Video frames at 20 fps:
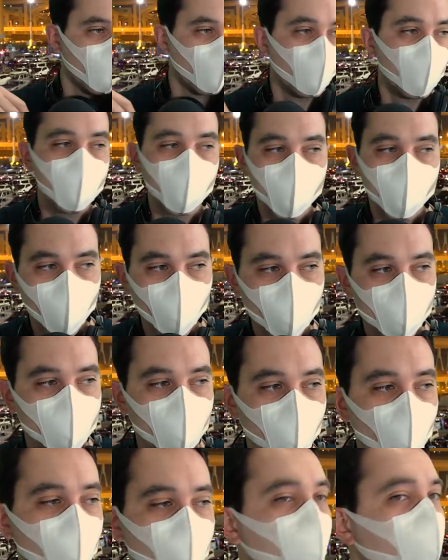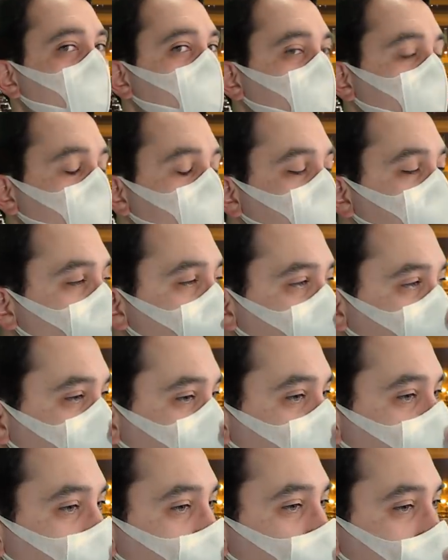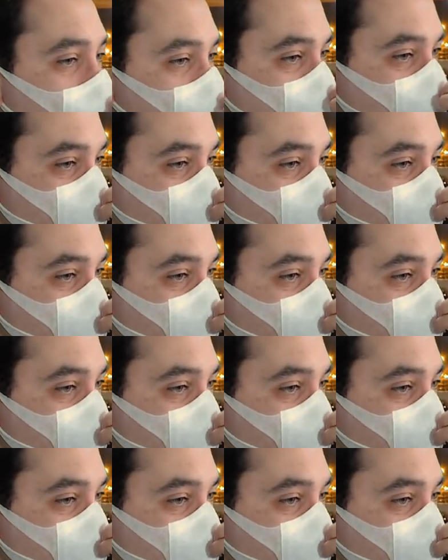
This is too small for my big foreigner nose